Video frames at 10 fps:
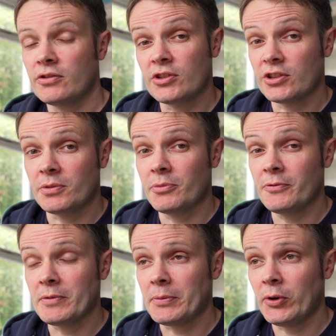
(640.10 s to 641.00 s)
just to prove
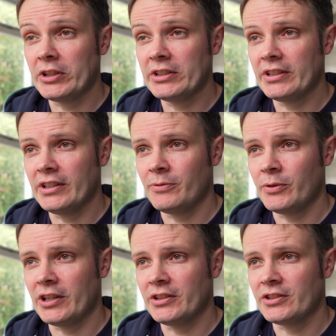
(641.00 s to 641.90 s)
my point, if we
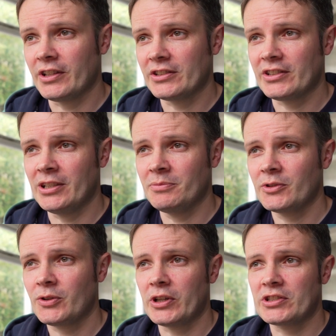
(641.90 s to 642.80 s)
enter that
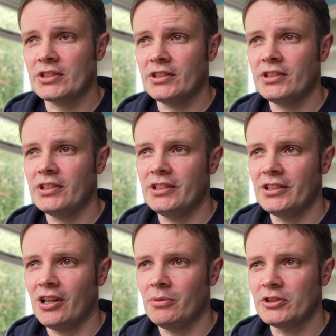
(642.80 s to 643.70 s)
same question in
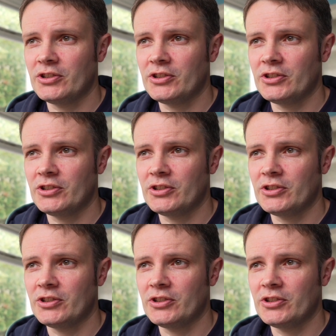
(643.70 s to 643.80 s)
Llama